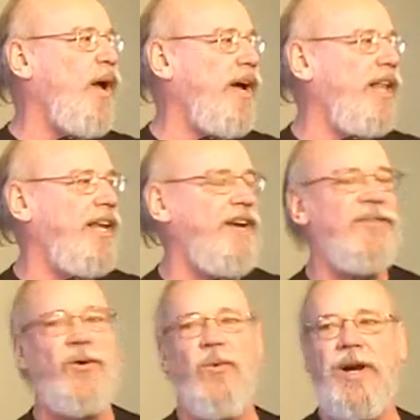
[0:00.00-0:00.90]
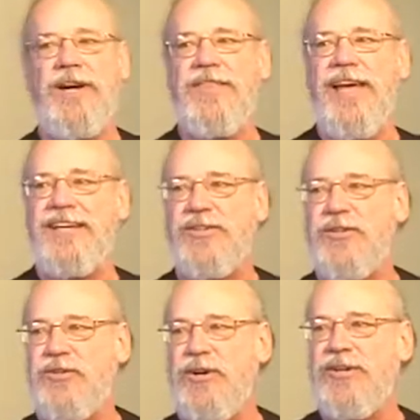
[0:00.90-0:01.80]
way I'll ever wear that
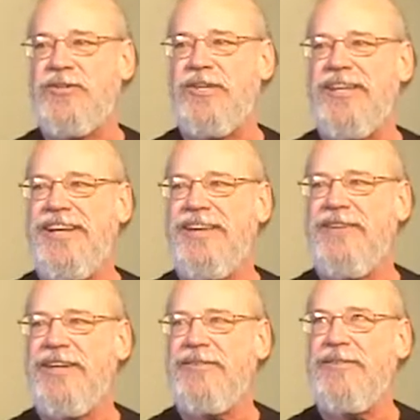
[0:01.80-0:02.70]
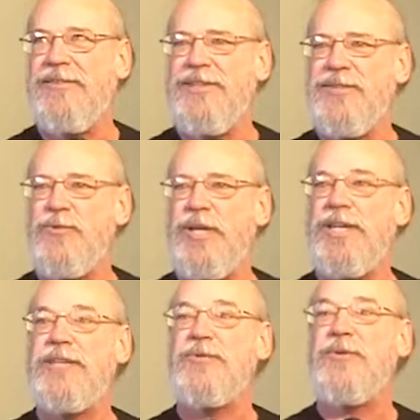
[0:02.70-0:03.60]
to church, and then I went, this
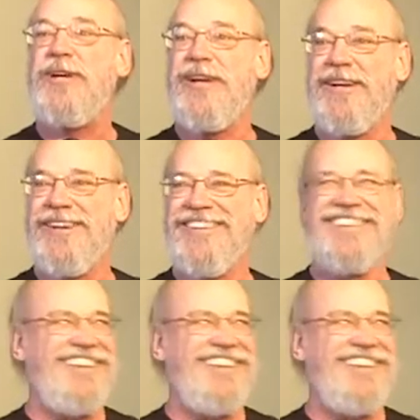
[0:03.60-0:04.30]
week is weird.